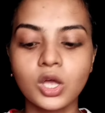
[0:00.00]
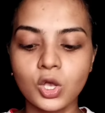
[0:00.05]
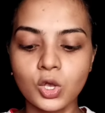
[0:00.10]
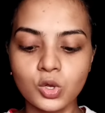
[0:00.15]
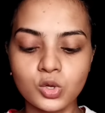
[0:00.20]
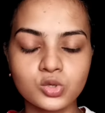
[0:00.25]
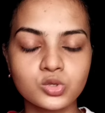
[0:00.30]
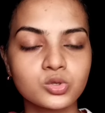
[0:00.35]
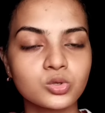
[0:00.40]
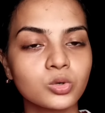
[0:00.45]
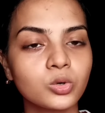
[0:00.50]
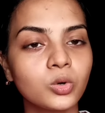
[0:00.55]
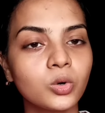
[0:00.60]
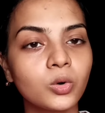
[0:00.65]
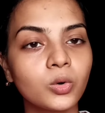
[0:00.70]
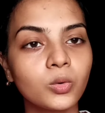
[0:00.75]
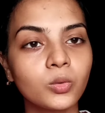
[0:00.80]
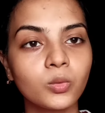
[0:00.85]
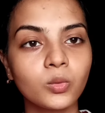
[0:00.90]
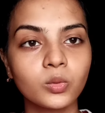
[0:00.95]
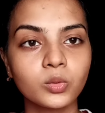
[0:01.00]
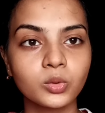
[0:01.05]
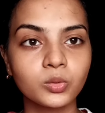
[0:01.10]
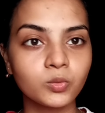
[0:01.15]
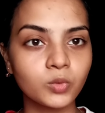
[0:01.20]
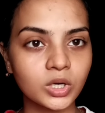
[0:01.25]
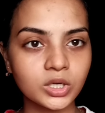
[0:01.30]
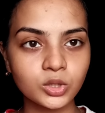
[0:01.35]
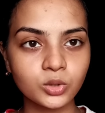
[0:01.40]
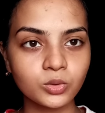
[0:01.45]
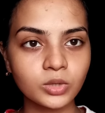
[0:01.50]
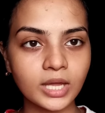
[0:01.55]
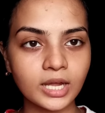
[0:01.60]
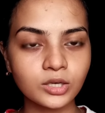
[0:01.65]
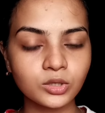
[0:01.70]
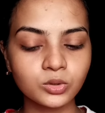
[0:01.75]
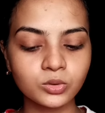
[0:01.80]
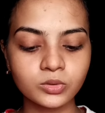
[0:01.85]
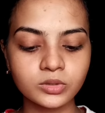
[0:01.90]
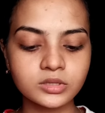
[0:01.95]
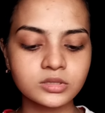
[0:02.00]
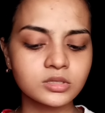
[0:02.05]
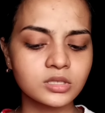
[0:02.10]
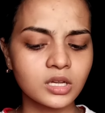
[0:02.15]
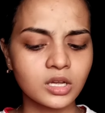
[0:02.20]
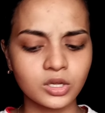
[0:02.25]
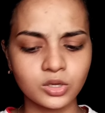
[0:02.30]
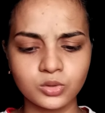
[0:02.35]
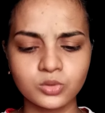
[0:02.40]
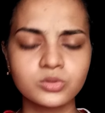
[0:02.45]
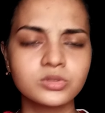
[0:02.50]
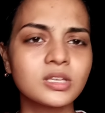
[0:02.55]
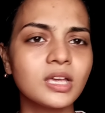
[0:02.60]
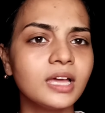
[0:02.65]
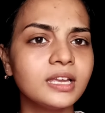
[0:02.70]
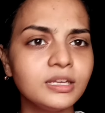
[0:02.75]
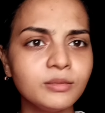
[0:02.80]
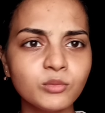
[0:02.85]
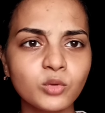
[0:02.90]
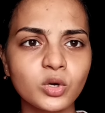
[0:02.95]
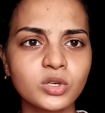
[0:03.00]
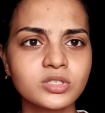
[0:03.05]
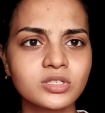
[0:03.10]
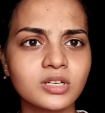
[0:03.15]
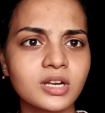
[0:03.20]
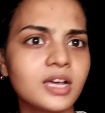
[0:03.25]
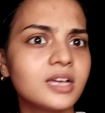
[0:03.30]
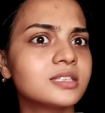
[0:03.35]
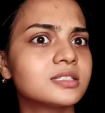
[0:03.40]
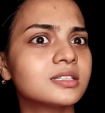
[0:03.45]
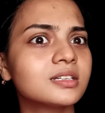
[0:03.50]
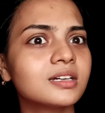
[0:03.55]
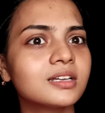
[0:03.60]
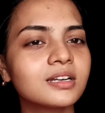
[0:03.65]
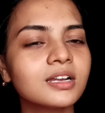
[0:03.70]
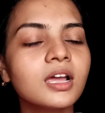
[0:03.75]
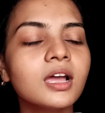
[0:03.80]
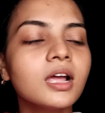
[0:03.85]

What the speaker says: So what you can do is use any moisturizer.